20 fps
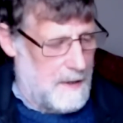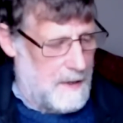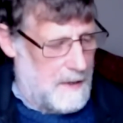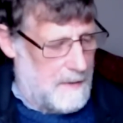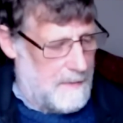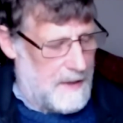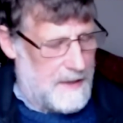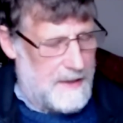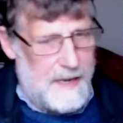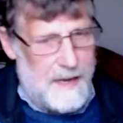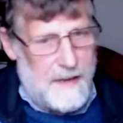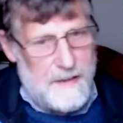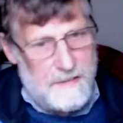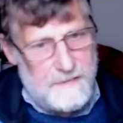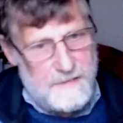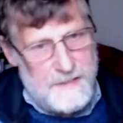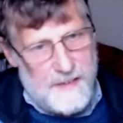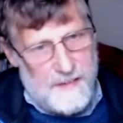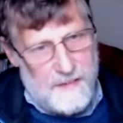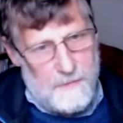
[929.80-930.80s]
And the other
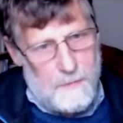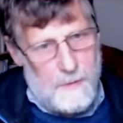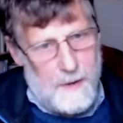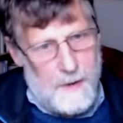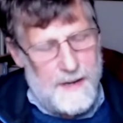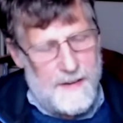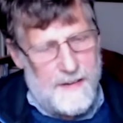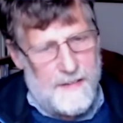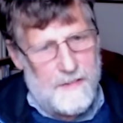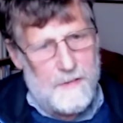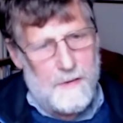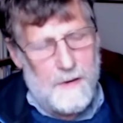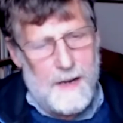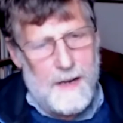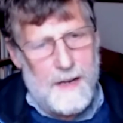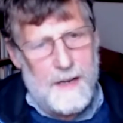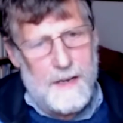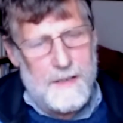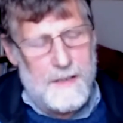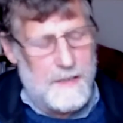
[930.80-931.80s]
reason why it's so
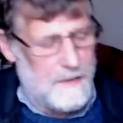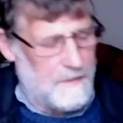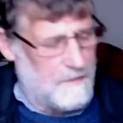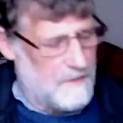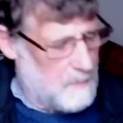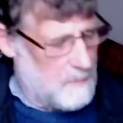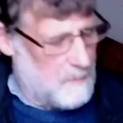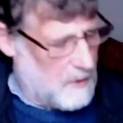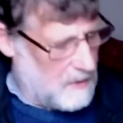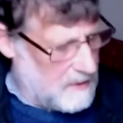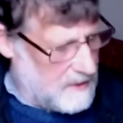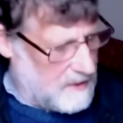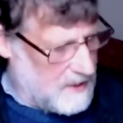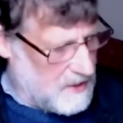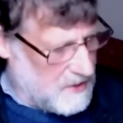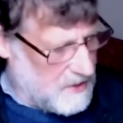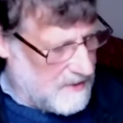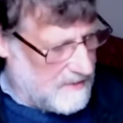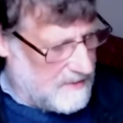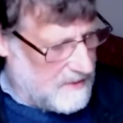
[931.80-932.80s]
hard for
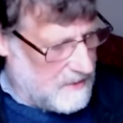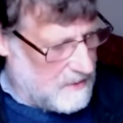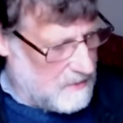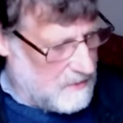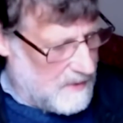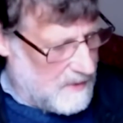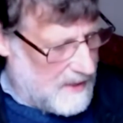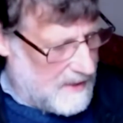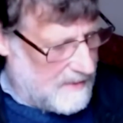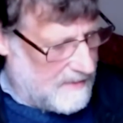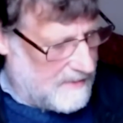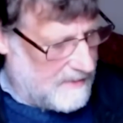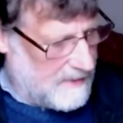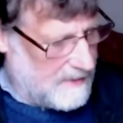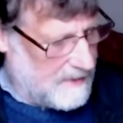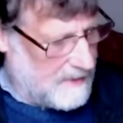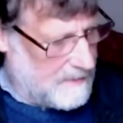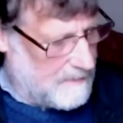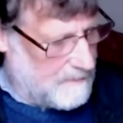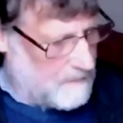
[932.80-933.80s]
politicians to do
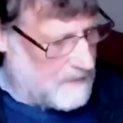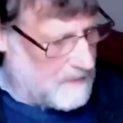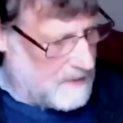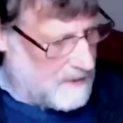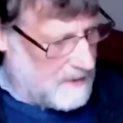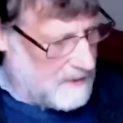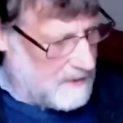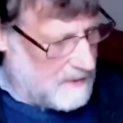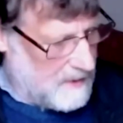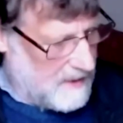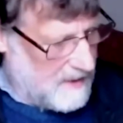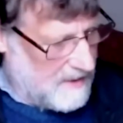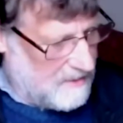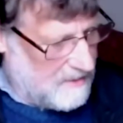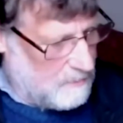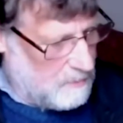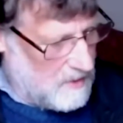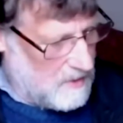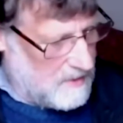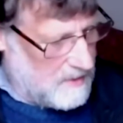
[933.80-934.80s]
anything is
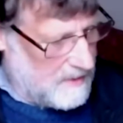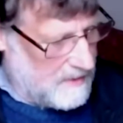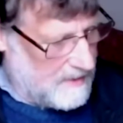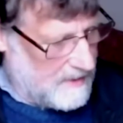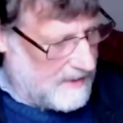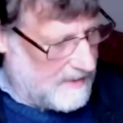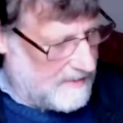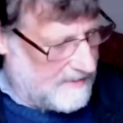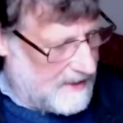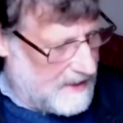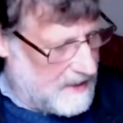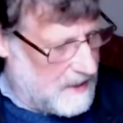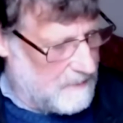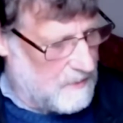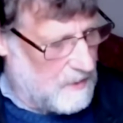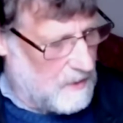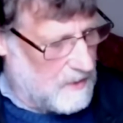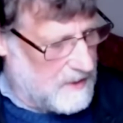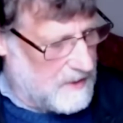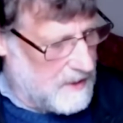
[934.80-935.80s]
what the Centre
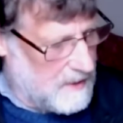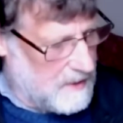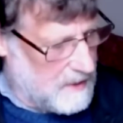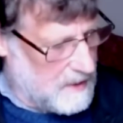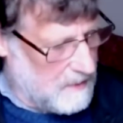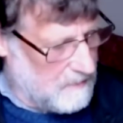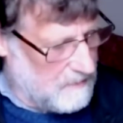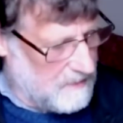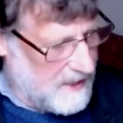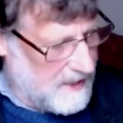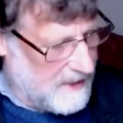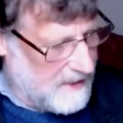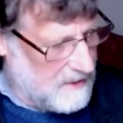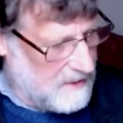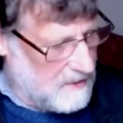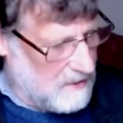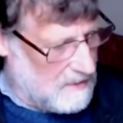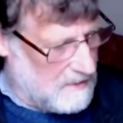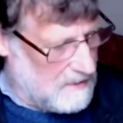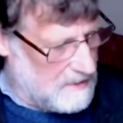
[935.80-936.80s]
for Alternative
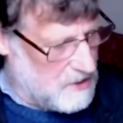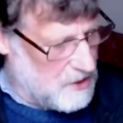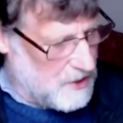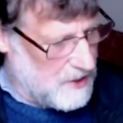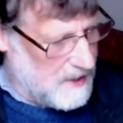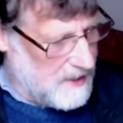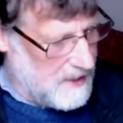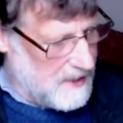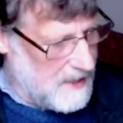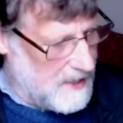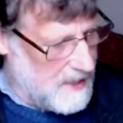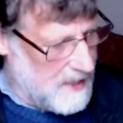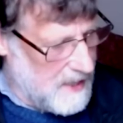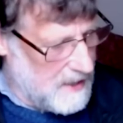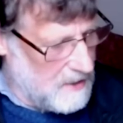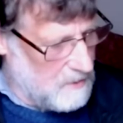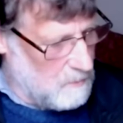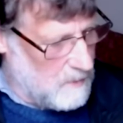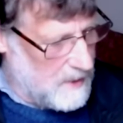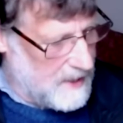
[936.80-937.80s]
Technology
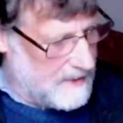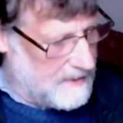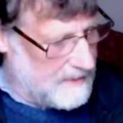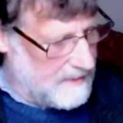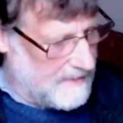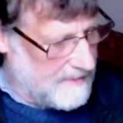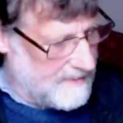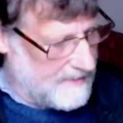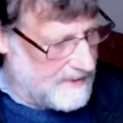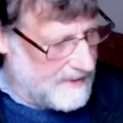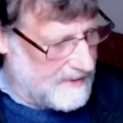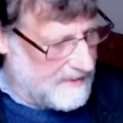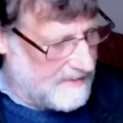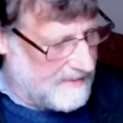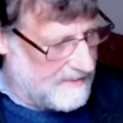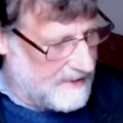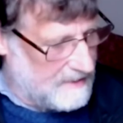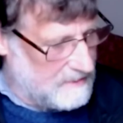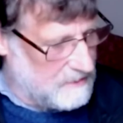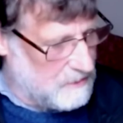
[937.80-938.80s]
in Wales and its
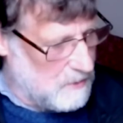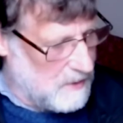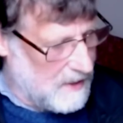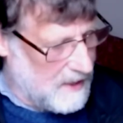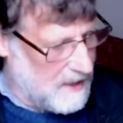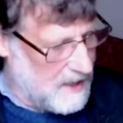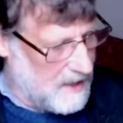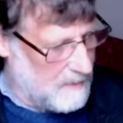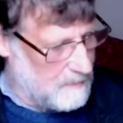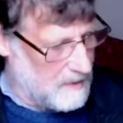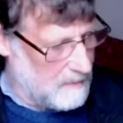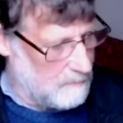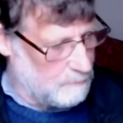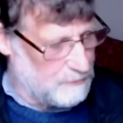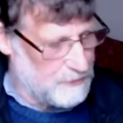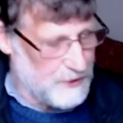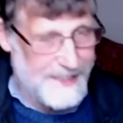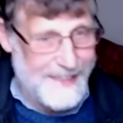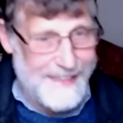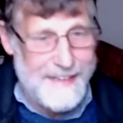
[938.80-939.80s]
Zero Carbon
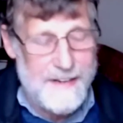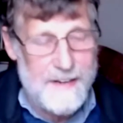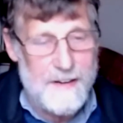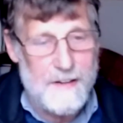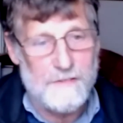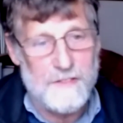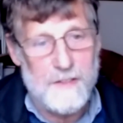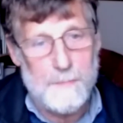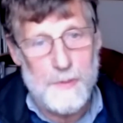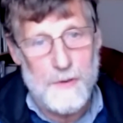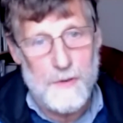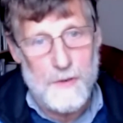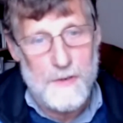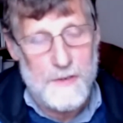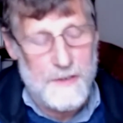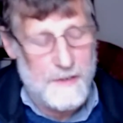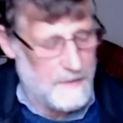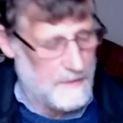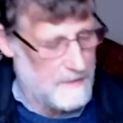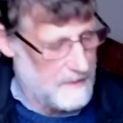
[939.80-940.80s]
Britain
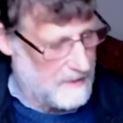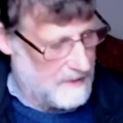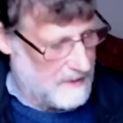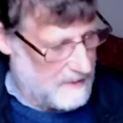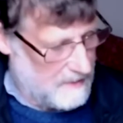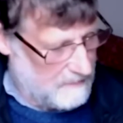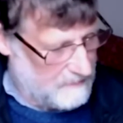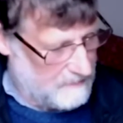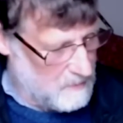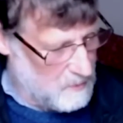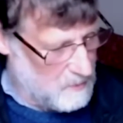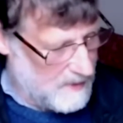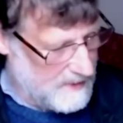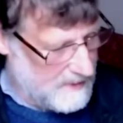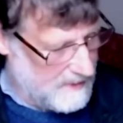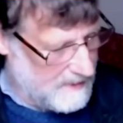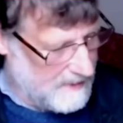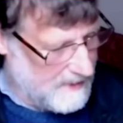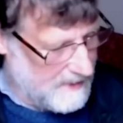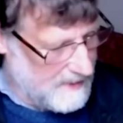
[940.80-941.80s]
report from
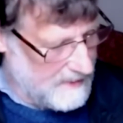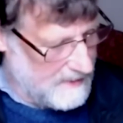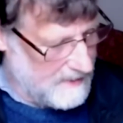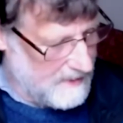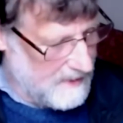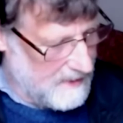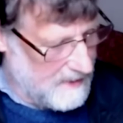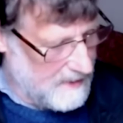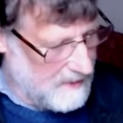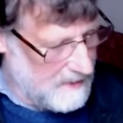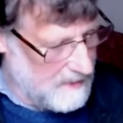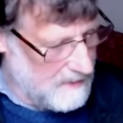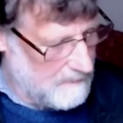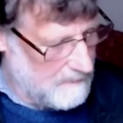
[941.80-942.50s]
2019